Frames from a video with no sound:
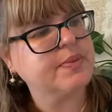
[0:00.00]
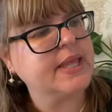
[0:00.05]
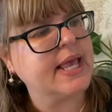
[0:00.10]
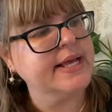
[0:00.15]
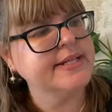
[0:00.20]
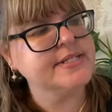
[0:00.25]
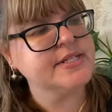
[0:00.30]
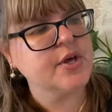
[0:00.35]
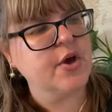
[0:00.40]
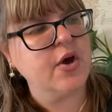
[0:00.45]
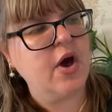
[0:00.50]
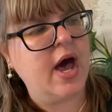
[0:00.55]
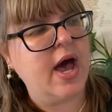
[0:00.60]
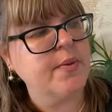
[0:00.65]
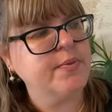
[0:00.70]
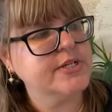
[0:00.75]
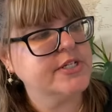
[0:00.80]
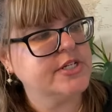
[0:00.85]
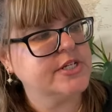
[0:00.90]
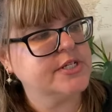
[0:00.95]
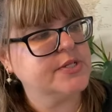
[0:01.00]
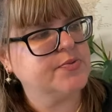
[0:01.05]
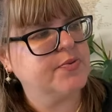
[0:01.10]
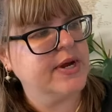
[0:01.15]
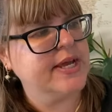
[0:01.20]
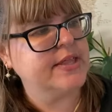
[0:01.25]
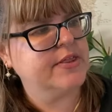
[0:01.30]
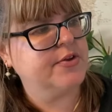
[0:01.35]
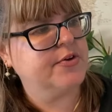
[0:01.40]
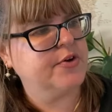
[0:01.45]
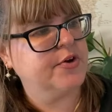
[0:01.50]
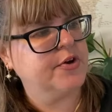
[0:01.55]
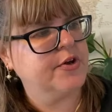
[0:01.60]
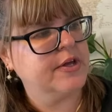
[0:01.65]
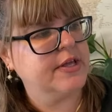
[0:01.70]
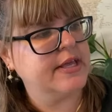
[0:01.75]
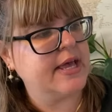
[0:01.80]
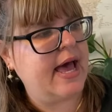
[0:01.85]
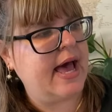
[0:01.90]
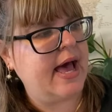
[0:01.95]
And so I would just read
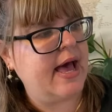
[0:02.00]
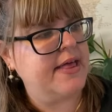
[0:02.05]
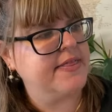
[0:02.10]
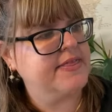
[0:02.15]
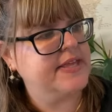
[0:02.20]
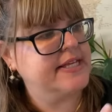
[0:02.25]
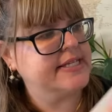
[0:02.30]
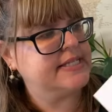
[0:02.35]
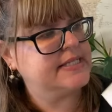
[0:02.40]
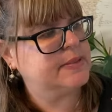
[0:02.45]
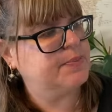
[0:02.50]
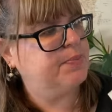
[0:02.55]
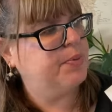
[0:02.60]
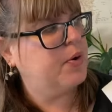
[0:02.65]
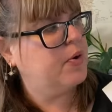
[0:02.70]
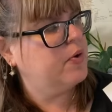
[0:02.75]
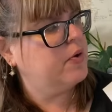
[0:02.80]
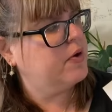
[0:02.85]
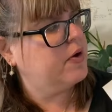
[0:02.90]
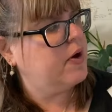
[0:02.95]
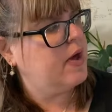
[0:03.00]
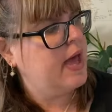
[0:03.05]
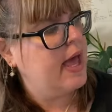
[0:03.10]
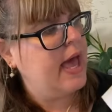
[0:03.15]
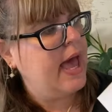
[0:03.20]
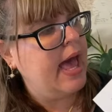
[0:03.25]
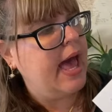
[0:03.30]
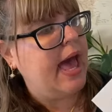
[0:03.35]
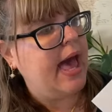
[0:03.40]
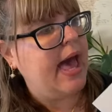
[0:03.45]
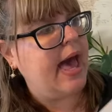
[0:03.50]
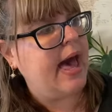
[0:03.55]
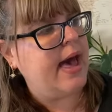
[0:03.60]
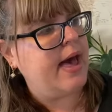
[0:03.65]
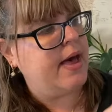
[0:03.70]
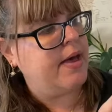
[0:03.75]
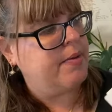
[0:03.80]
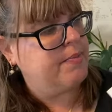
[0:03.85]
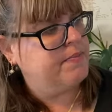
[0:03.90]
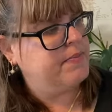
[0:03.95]
through this book.
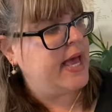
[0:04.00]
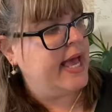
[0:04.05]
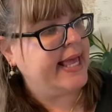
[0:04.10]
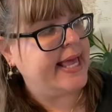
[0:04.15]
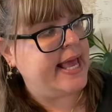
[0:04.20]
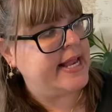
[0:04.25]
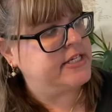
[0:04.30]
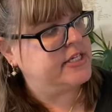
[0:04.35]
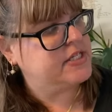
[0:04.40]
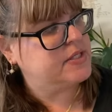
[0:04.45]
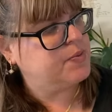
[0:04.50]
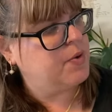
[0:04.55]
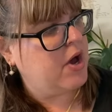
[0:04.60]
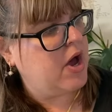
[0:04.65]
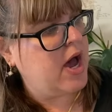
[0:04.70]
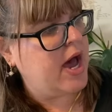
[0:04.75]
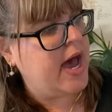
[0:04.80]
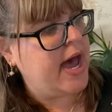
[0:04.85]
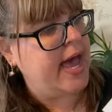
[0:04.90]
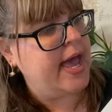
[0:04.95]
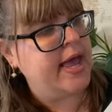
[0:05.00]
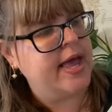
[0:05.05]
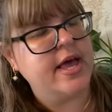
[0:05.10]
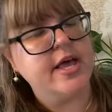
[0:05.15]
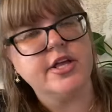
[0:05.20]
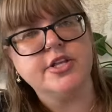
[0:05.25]
Again, just what I